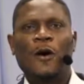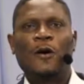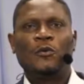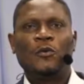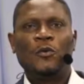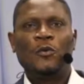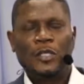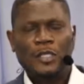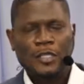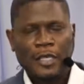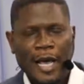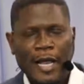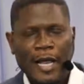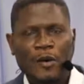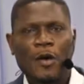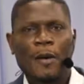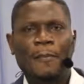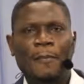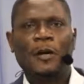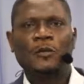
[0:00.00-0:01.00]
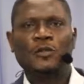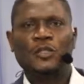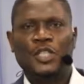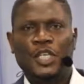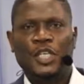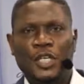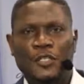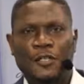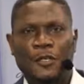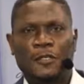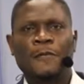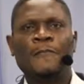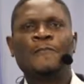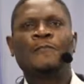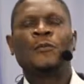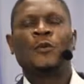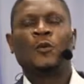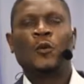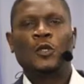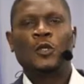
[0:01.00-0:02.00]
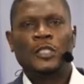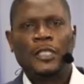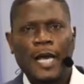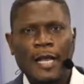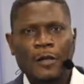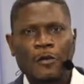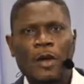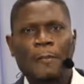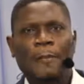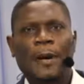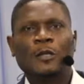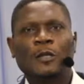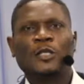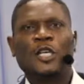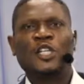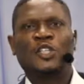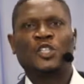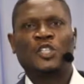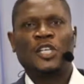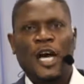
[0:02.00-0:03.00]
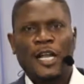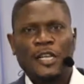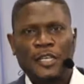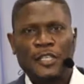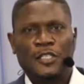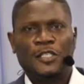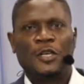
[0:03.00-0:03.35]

We will tell you about Jesus. We will tell you about eternity.